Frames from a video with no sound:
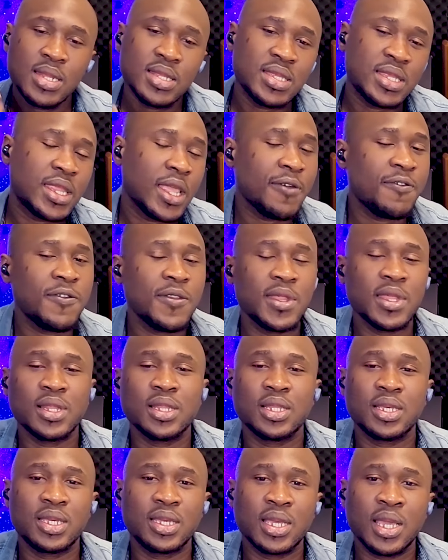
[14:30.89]

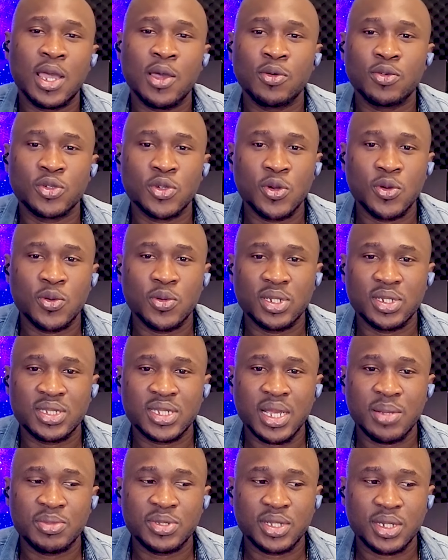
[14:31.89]
definitely I would go with the
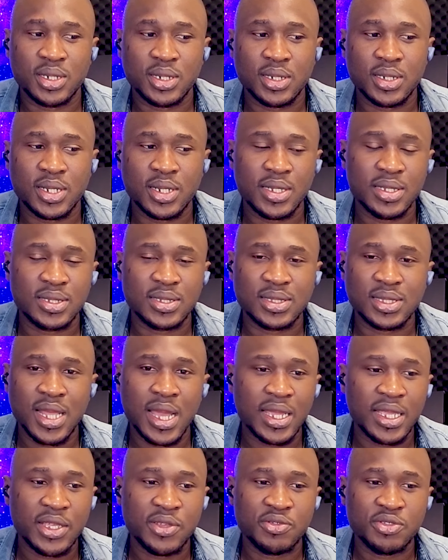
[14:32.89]
Samsung, because
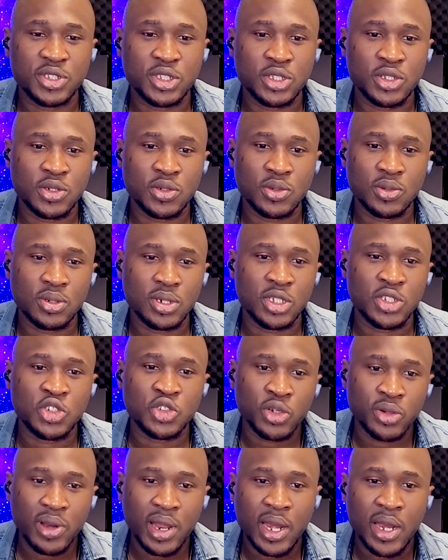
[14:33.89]
that gives you a
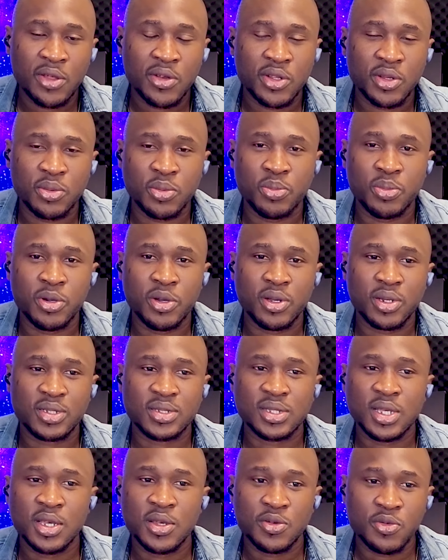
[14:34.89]
straight out of the box
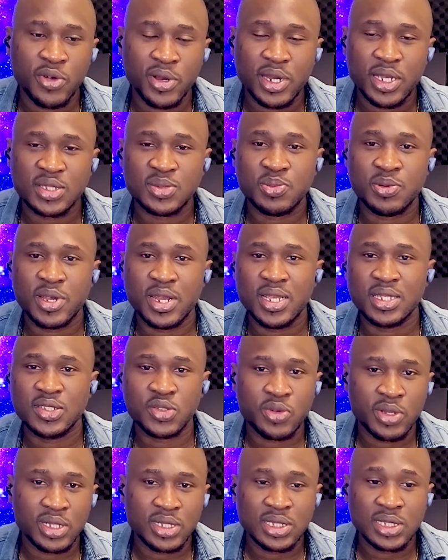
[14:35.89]
great experience,
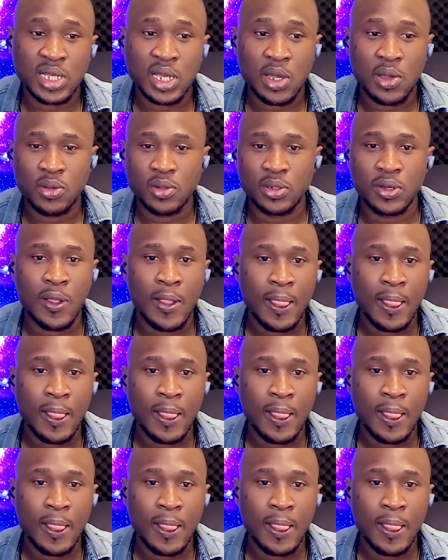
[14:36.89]
great sound.